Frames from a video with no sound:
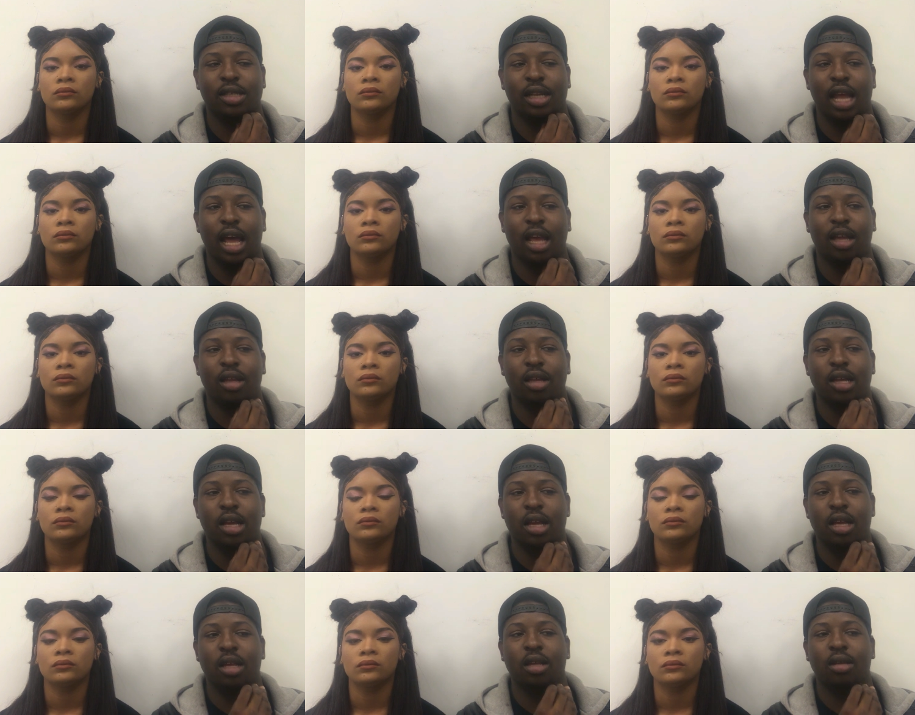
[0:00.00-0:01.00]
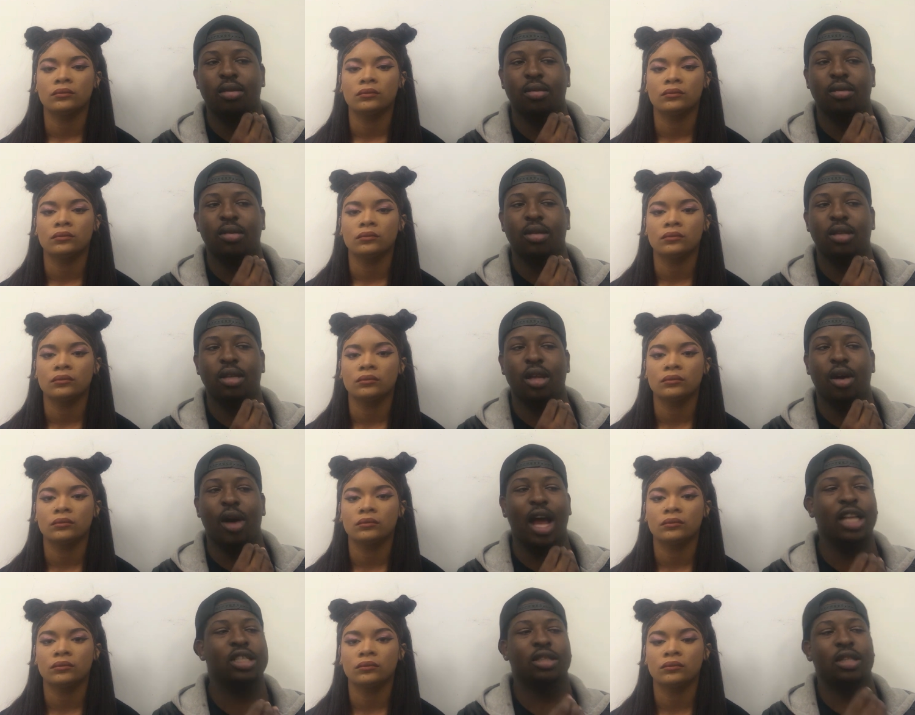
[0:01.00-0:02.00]
Speaker 1: like you know
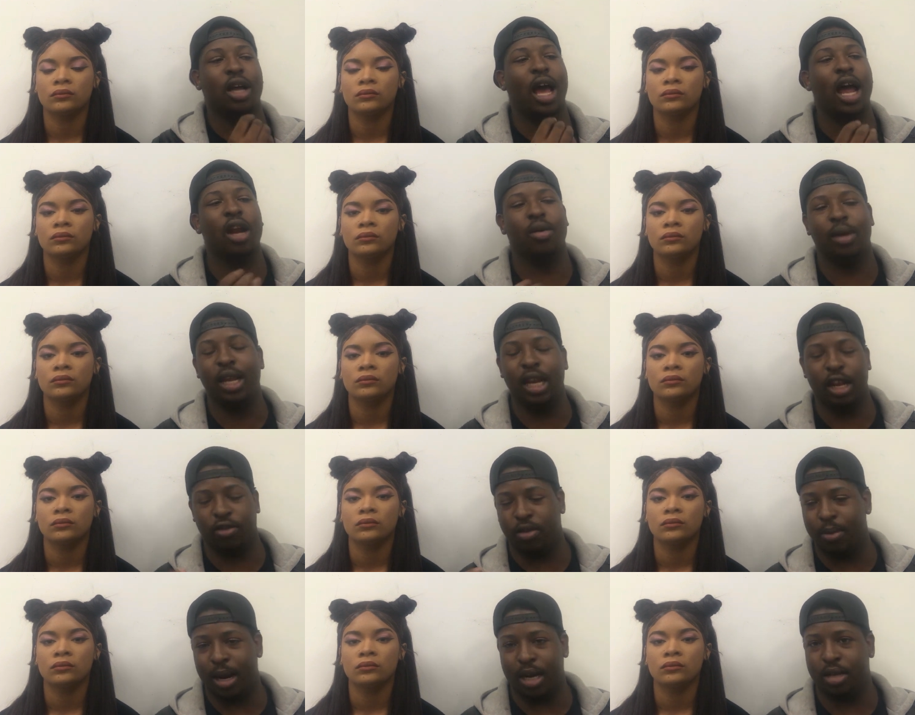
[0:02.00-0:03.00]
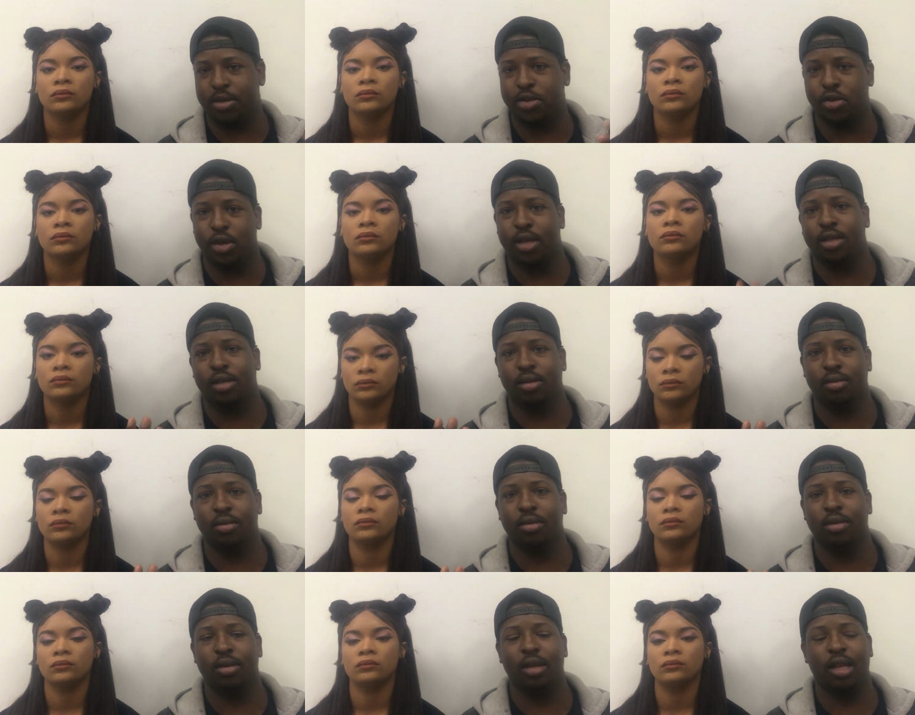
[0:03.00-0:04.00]
I just don't I don't eat everybody's dressing.
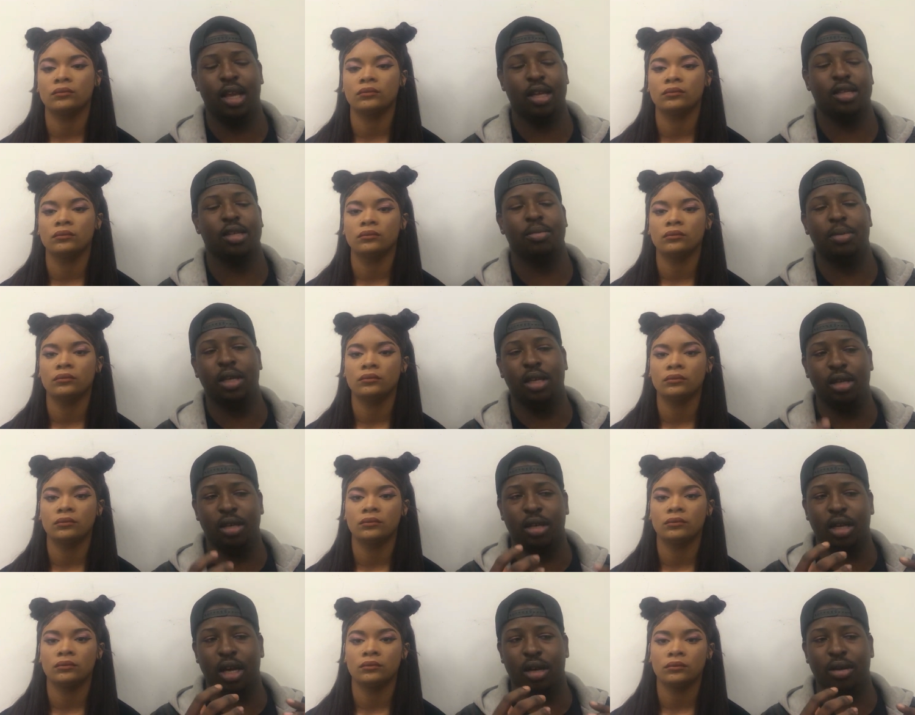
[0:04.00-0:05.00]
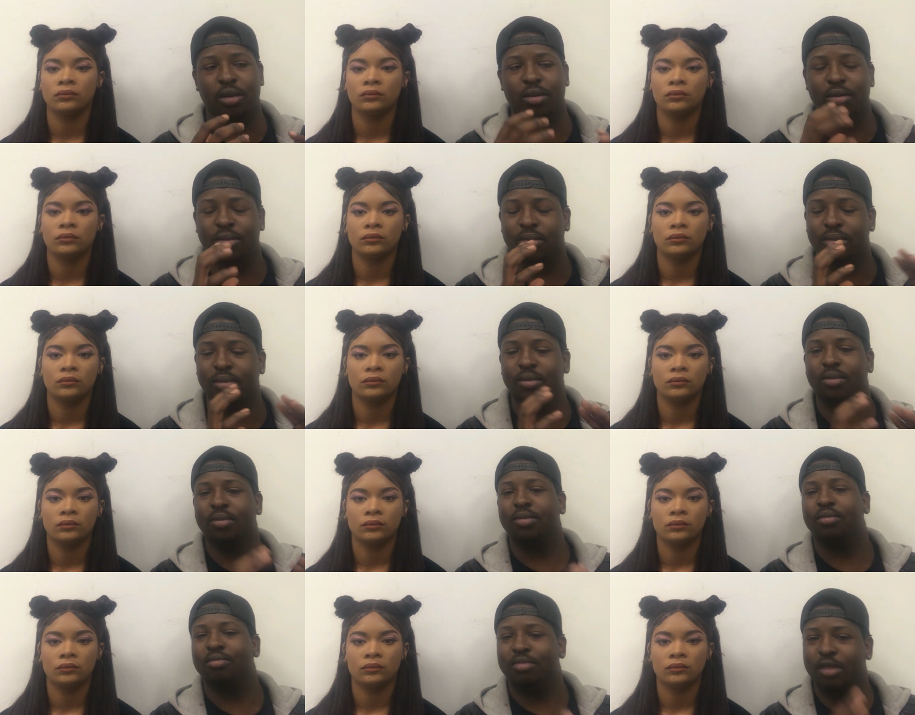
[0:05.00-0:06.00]
Mm. It has to be you know
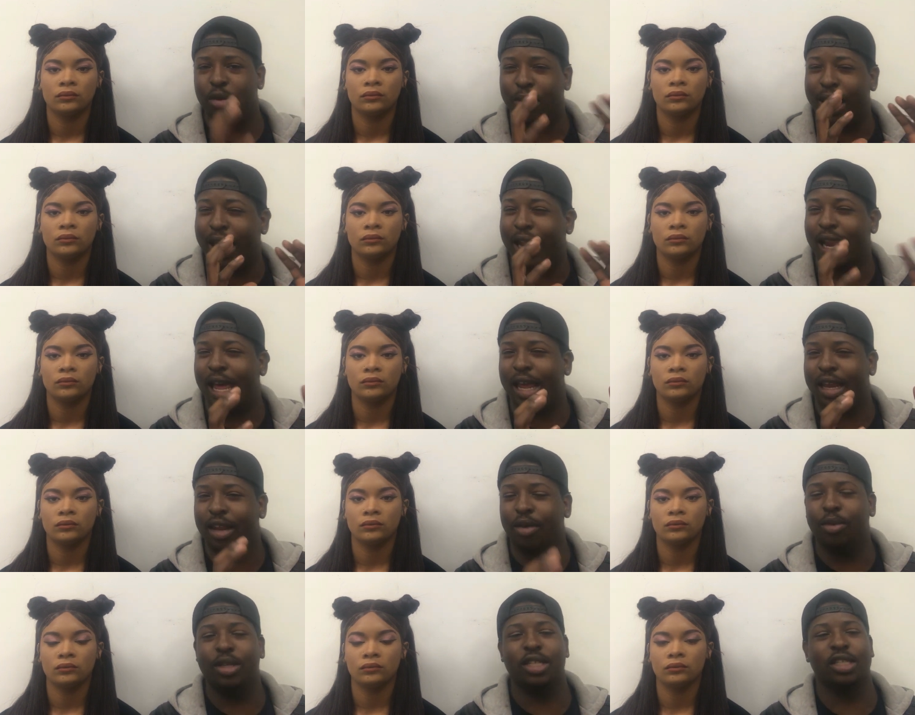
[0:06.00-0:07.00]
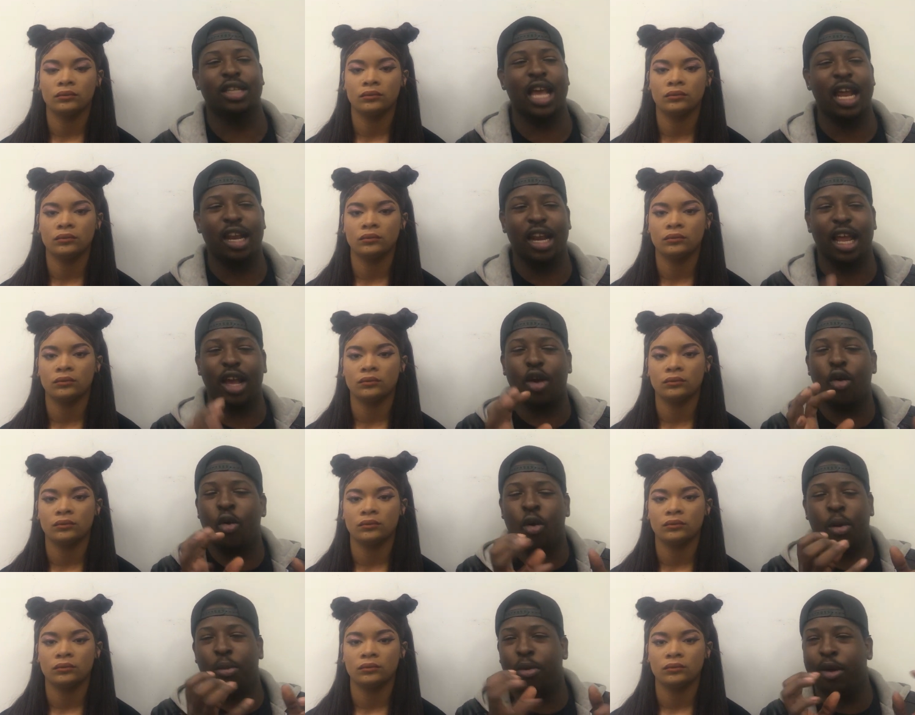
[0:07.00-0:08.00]
the way I like it, which is kind of like
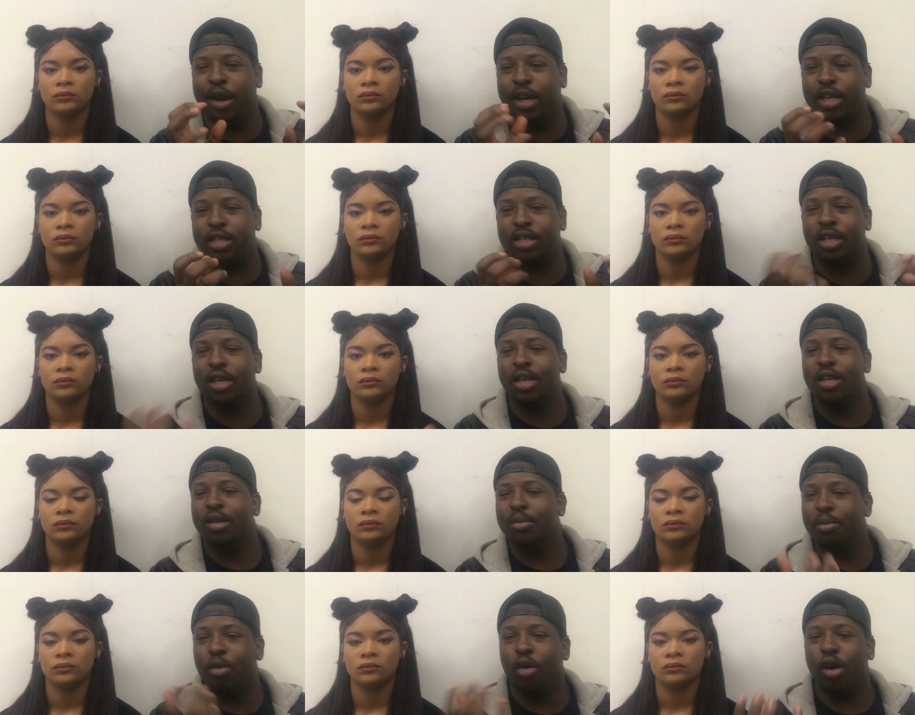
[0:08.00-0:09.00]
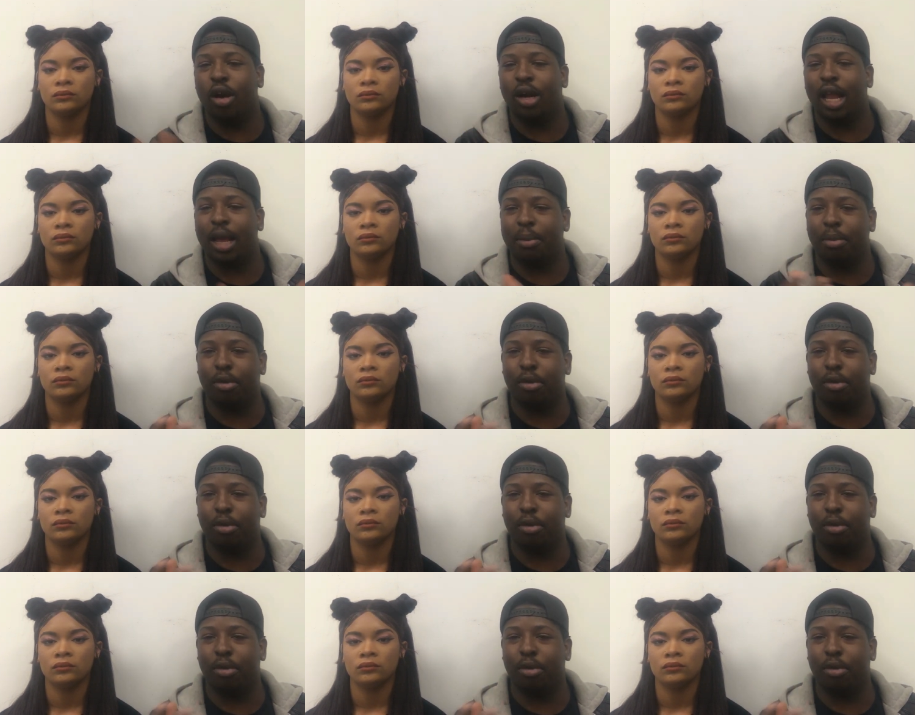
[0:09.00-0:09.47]
cornbreadish more like